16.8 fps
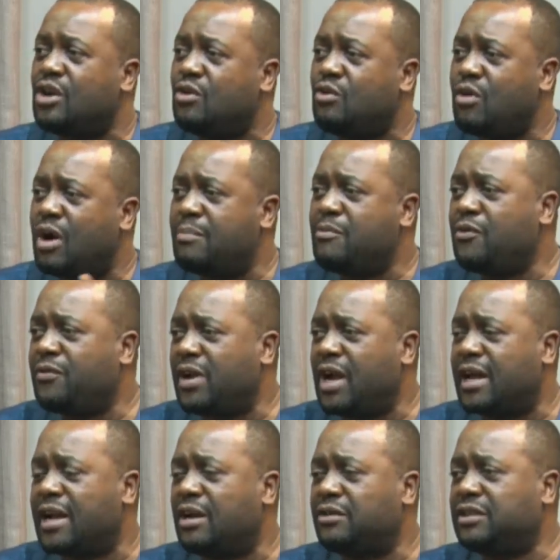who are
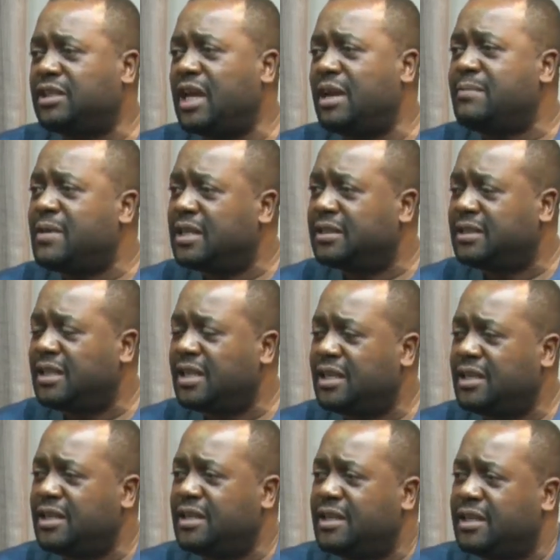moving around
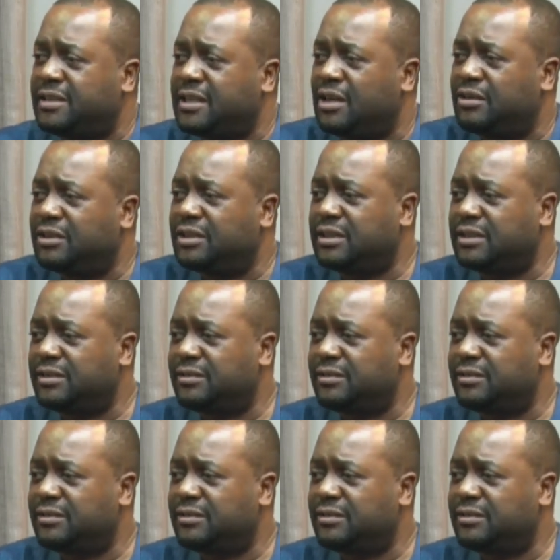aimlessly in the towns.